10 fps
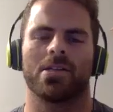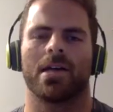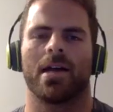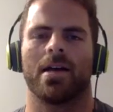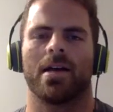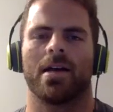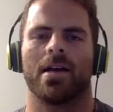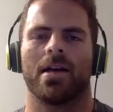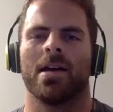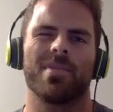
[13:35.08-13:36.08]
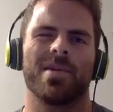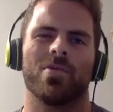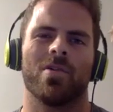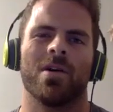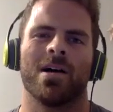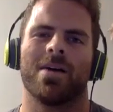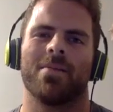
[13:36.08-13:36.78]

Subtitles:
just to kind of, because some people,